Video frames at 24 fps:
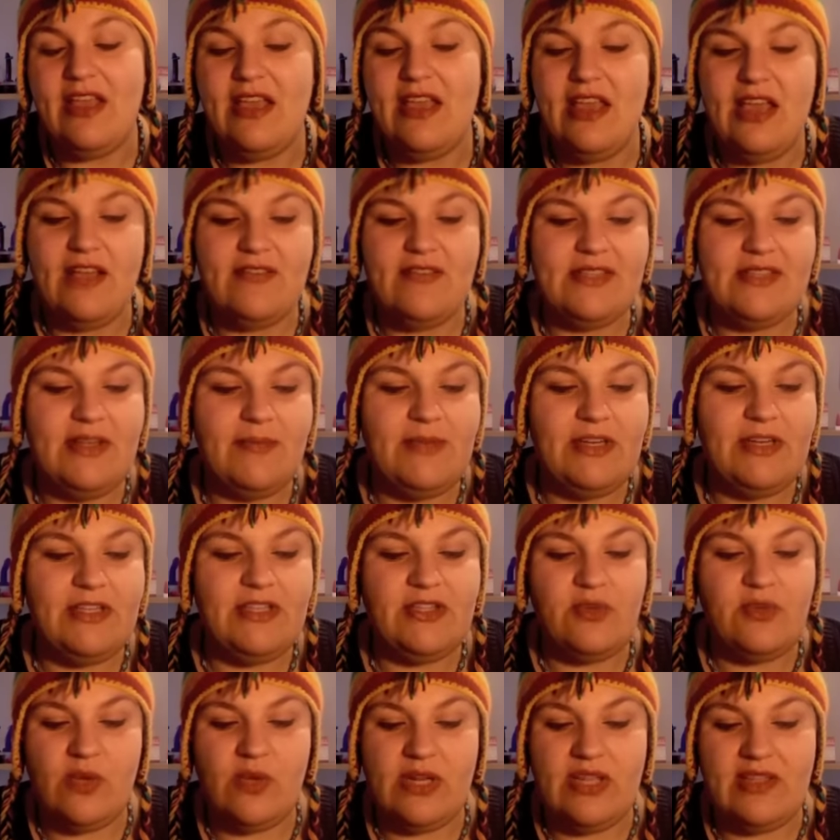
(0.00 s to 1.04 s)
If somebody just
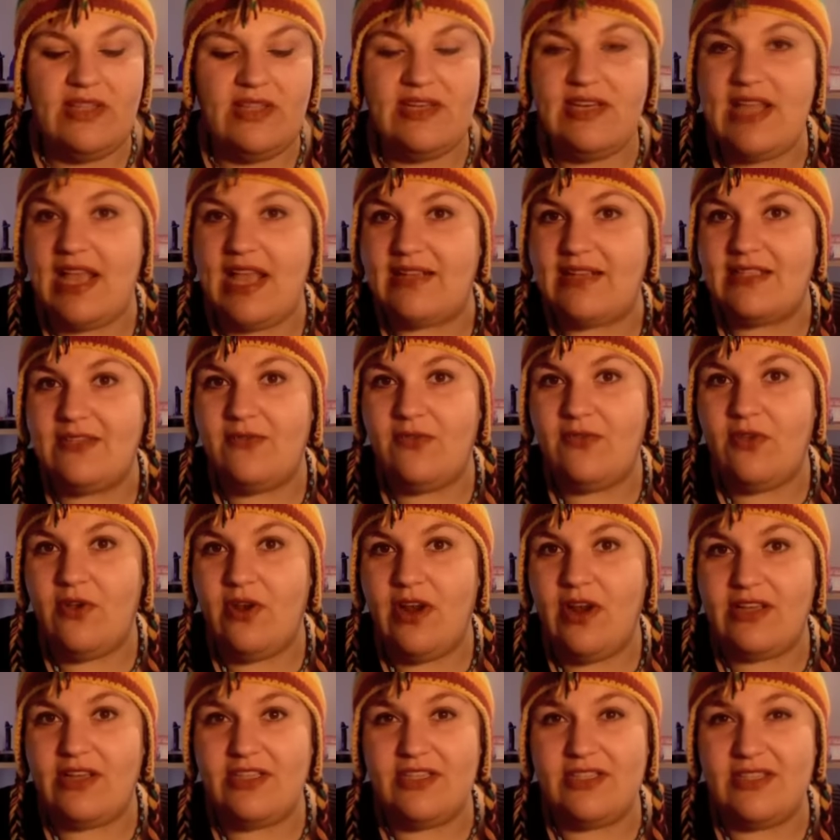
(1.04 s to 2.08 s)
went on the dance floor
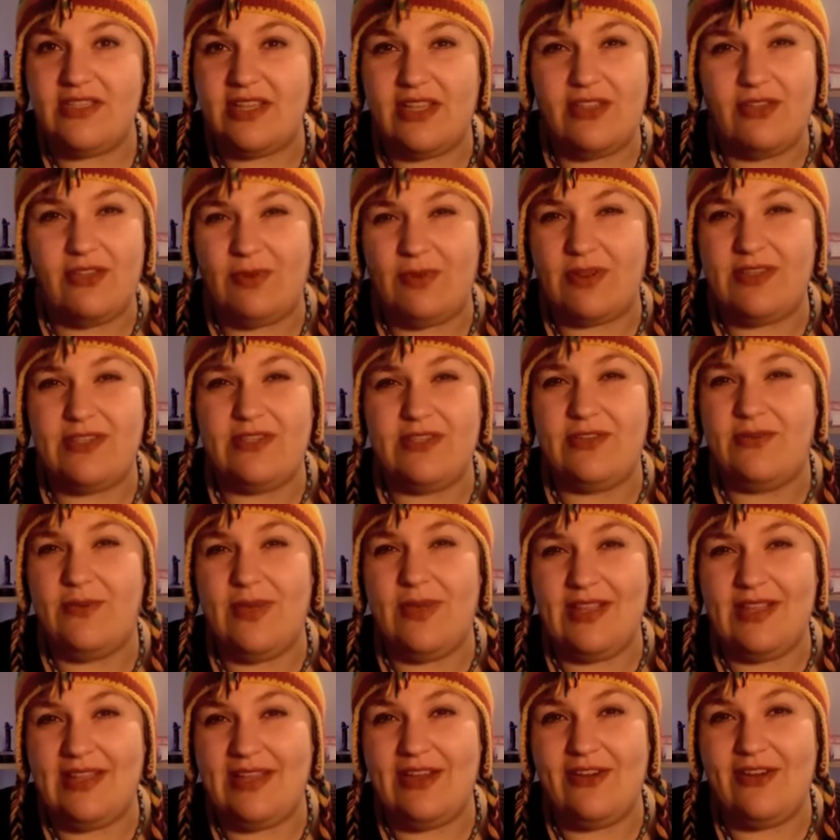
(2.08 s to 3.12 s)
and just like thrusted away
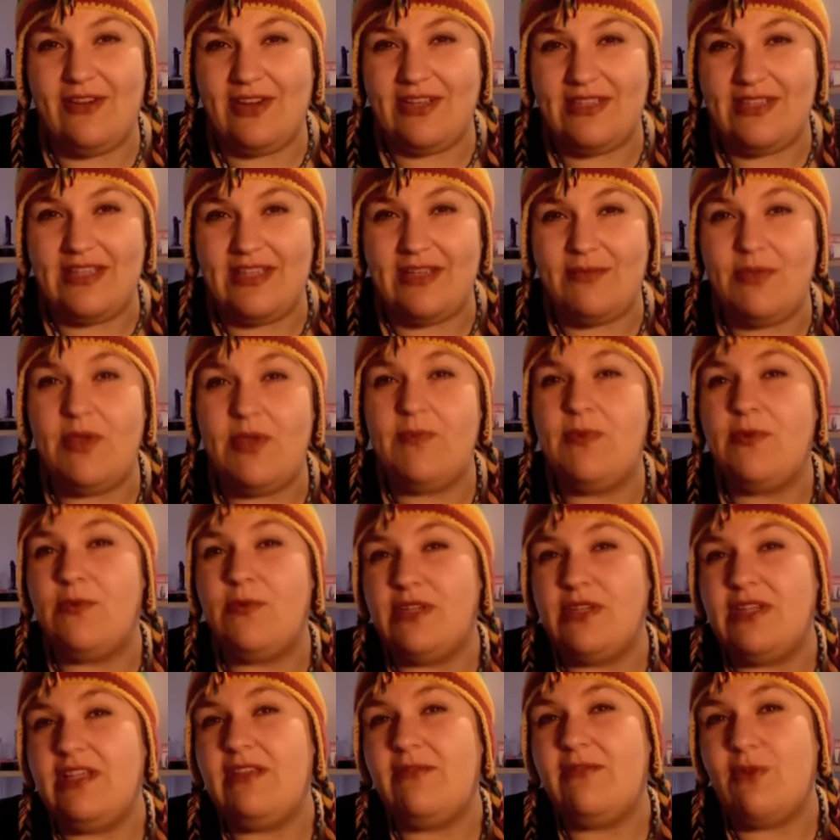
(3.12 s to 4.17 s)
like crazy, people
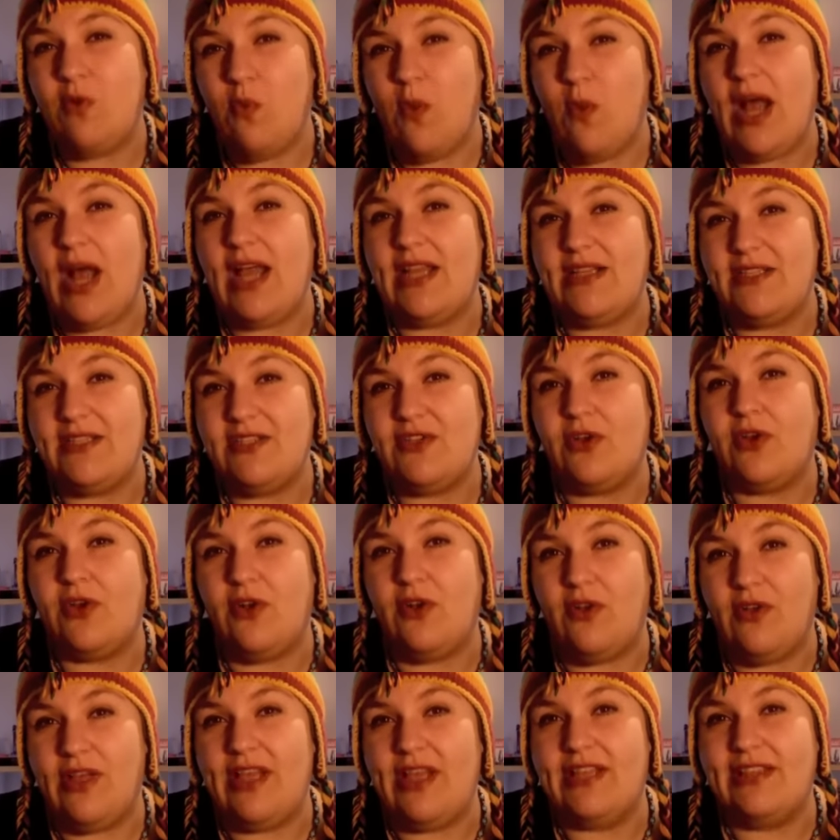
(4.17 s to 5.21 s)
would leave a wide
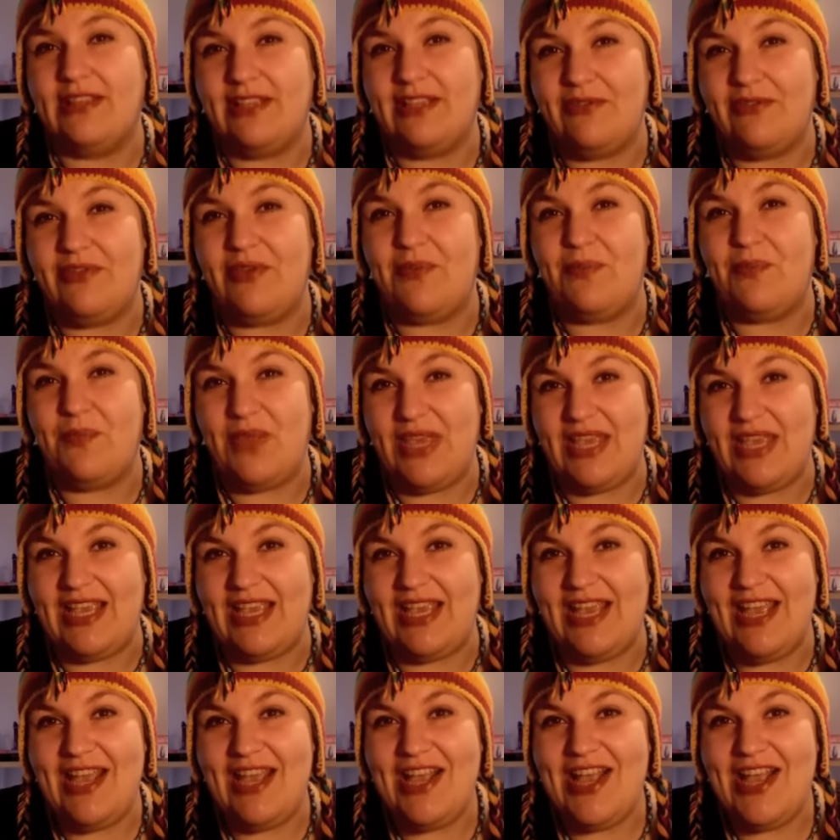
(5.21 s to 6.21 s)
circle and leave them be.